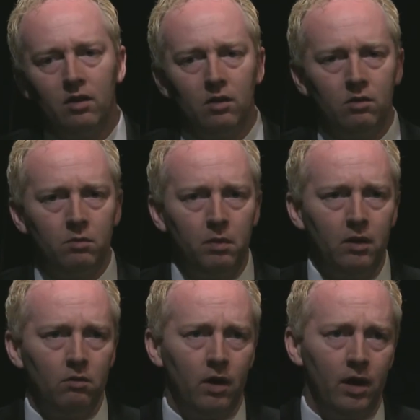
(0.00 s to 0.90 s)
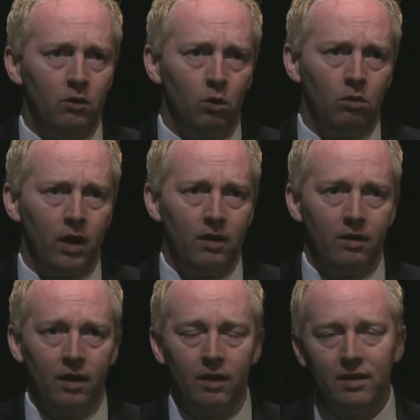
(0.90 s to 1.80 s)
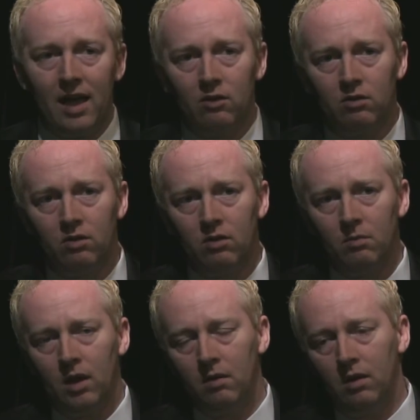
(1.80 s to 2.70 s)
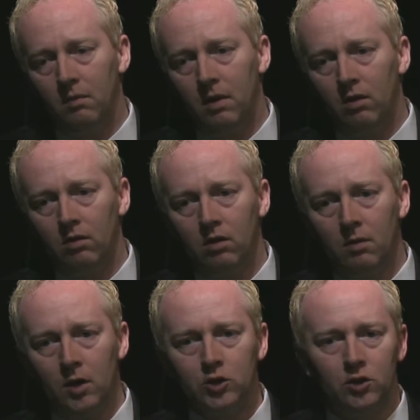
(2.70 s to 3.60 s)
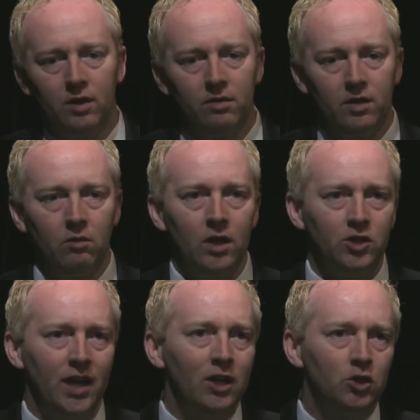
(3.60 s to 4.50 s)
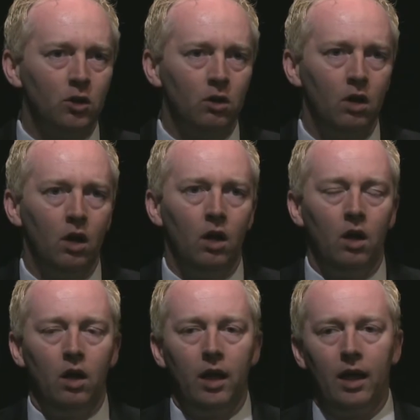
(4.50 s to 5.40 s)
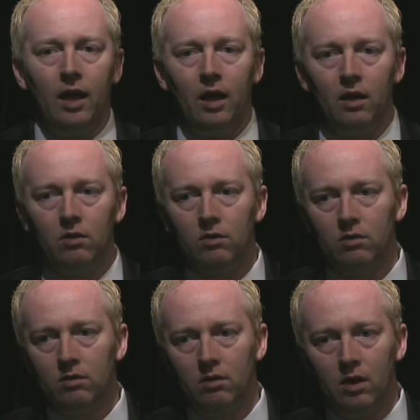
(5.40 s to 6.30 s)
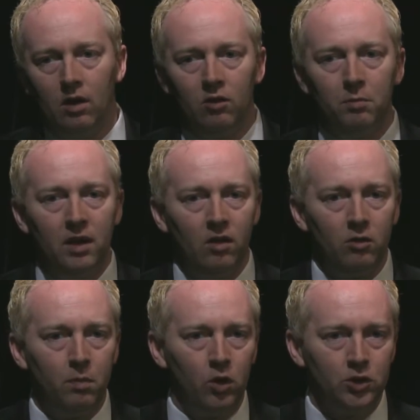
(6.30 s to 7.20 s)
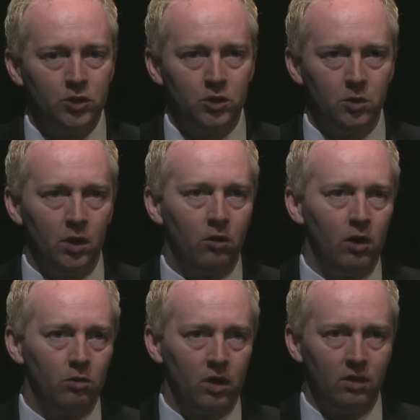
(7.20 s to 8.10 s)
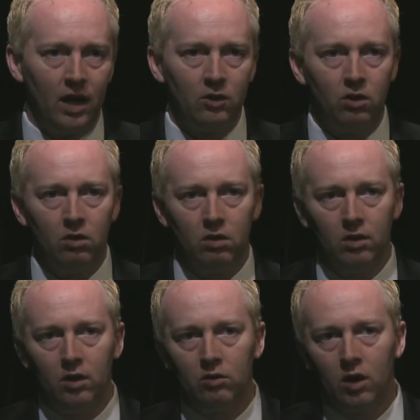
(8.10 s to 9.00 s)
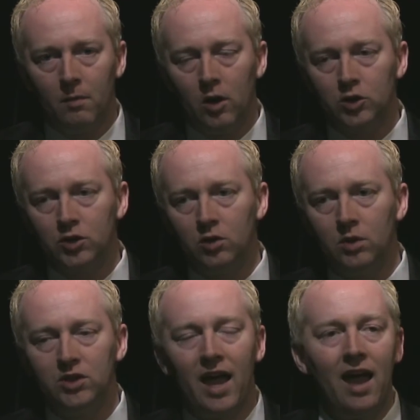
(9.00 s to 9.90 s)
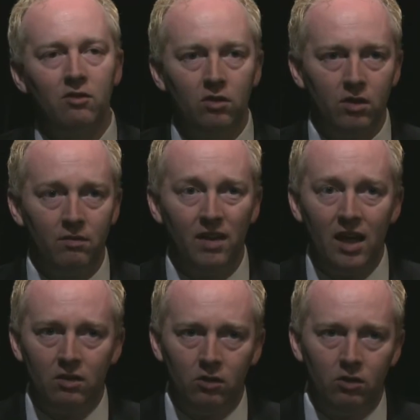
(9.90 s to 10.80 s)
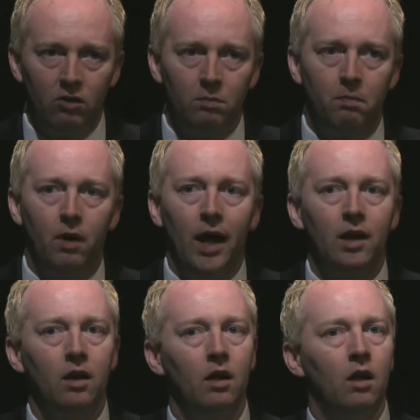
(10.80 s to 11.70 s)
a split rate, dual rate tax system. They bill commercial different than residential. And there's been this push to increase residential to reduce commercial, which has its advantages, but